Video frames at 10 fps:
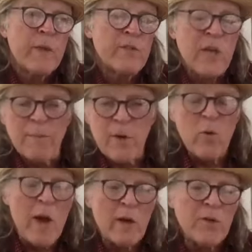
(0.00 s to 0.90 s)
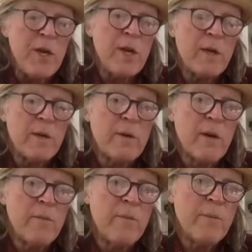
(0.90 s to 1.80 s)
some new energy can,
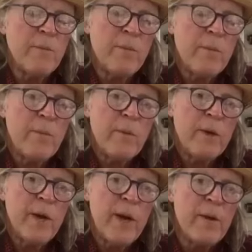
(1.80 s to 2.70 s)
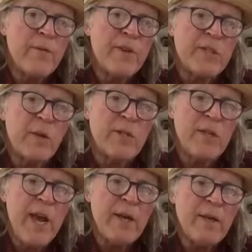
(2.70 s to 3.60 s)
can, can
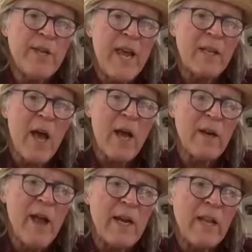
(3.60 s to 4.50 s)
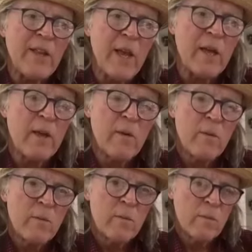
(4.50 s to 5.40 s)
facilitate daylight anything.
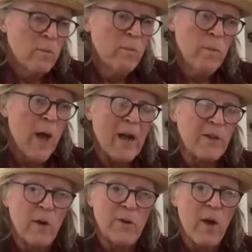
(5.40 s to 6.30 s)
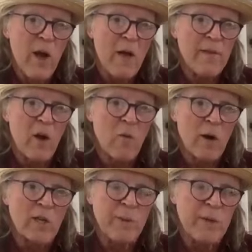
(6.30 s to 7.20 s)
I don't know how that
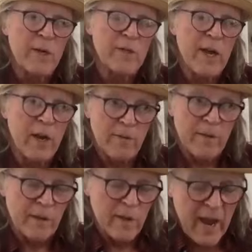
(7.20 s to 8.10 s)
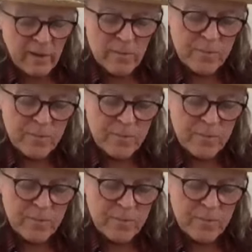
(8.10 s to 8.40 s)
works because I know that the light